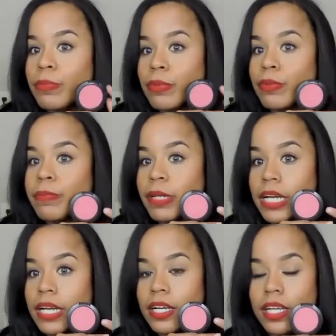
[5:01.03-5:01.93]
duper
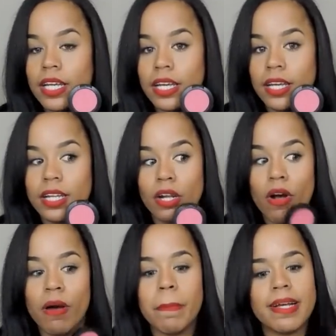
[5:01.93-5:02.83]
pink. And
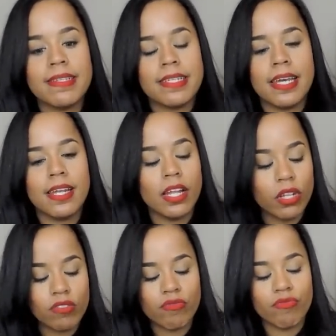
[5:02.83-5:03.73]
on my skin, it
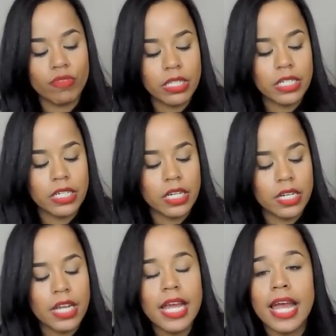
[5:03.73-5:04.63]
looks really good.